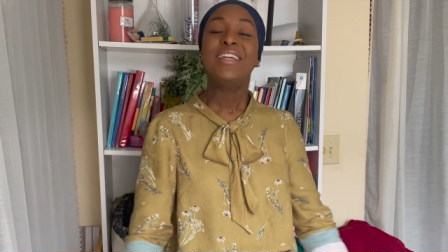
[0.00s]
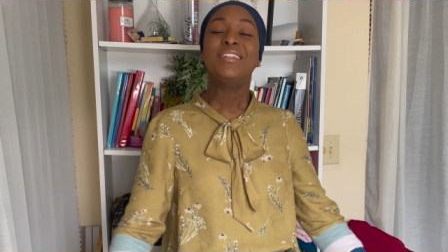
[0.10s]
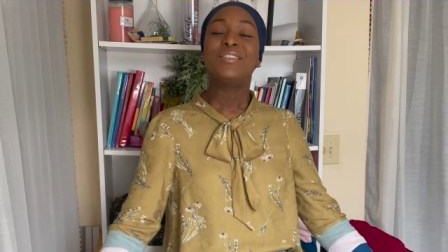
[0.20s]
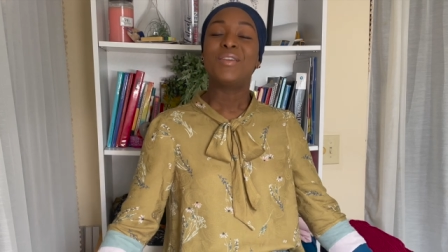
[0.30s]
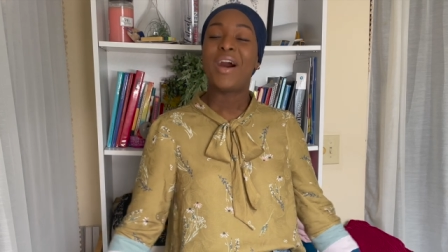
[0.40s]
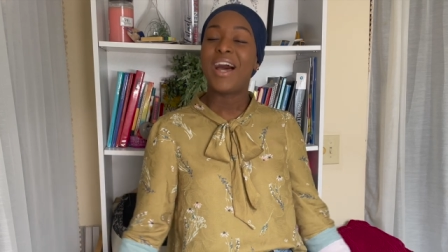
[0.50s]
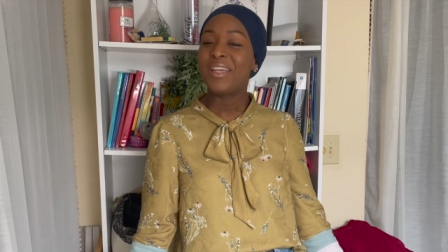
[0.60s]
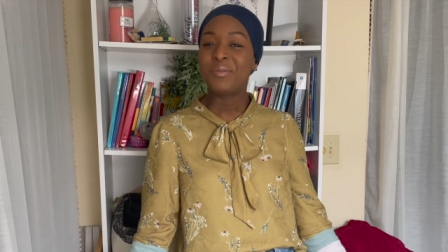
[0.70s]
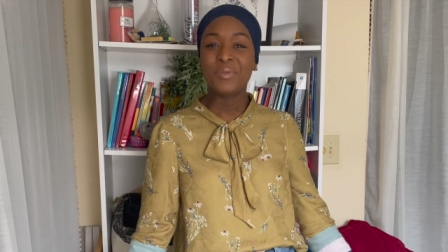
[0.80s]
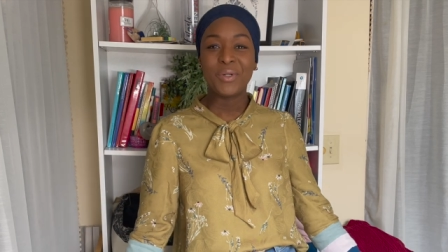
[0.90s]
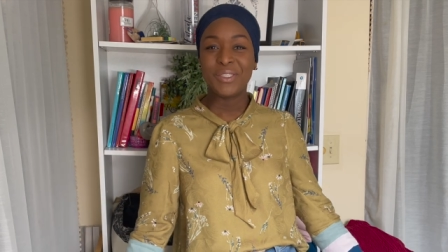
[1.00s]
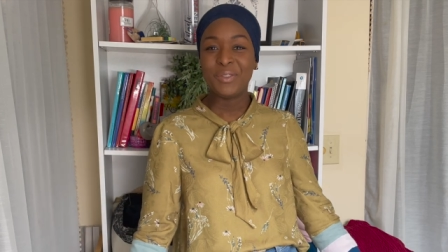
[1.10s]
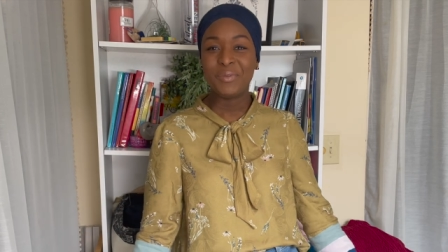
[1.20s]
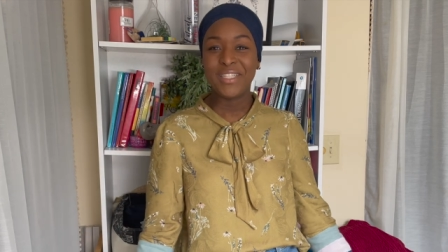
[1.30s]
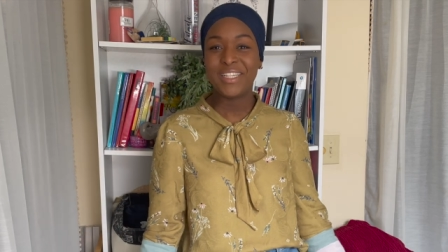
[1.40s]
So I am going
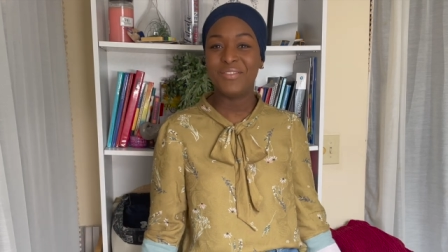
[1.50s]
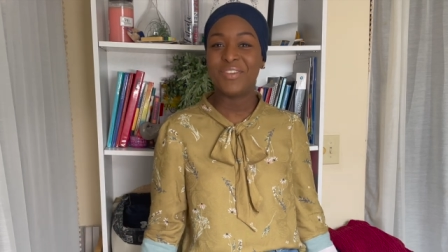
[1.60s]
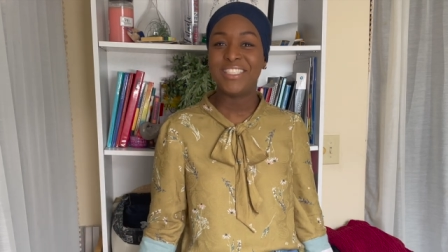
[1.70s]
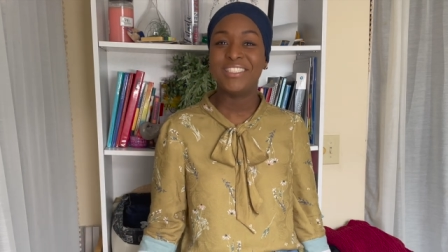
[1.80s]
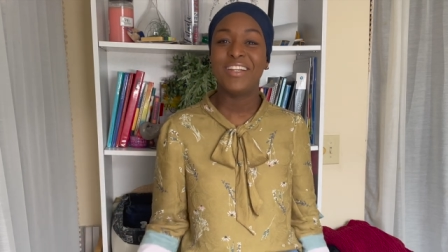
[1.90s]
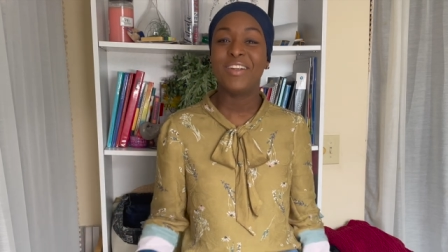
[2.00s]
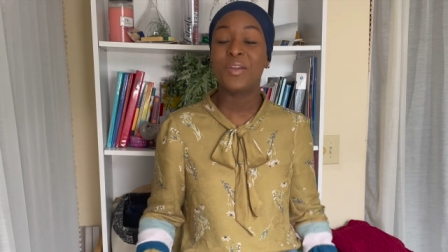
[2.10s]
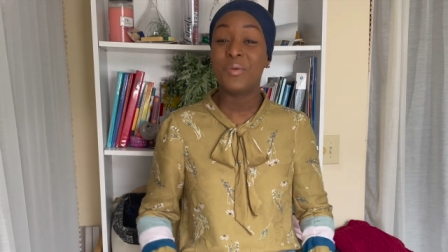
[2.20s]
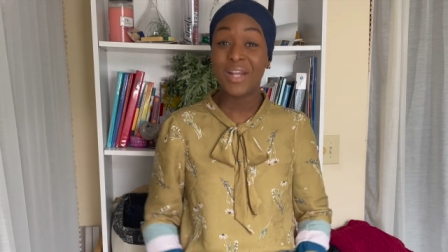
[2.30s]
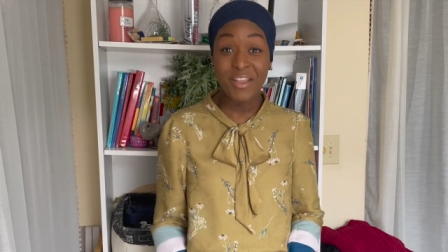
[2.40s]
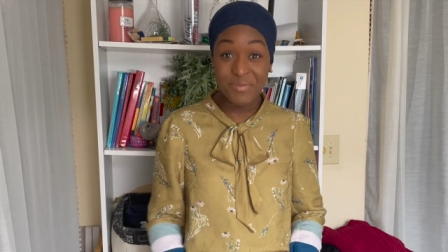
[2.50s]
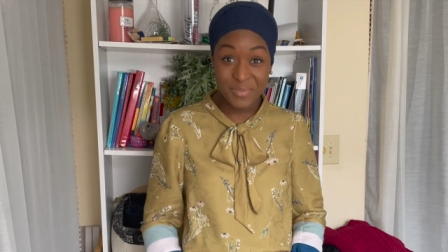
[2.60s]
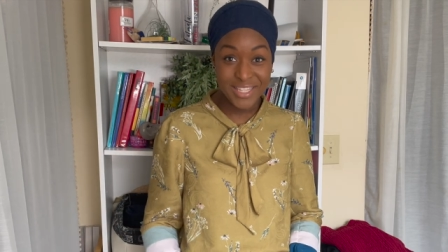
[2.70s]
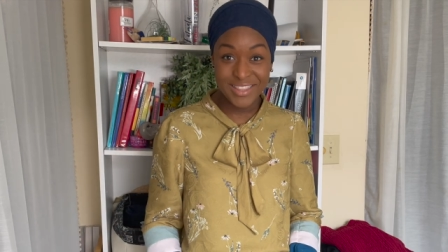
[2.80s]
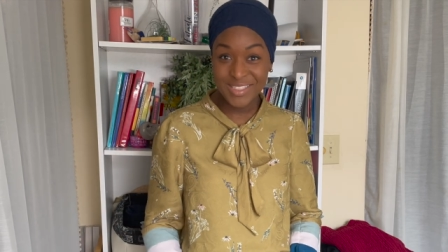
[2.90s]
to begin by sharing what I've
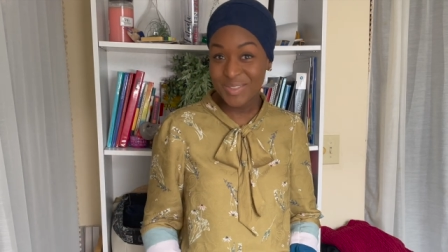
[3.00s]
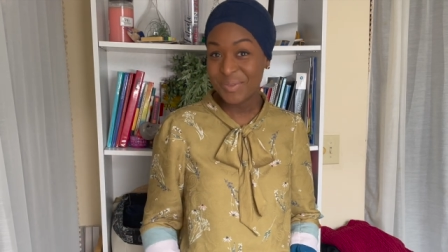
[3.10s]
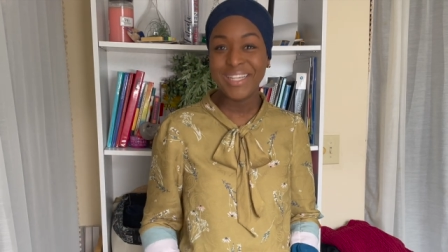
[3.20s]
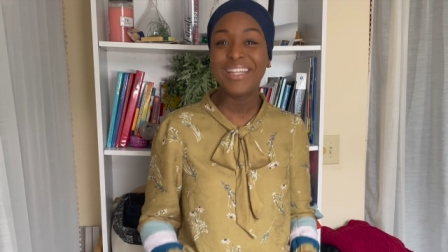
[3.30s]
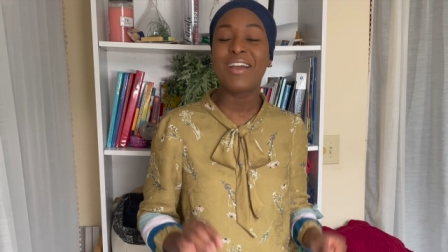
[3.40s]
made this week,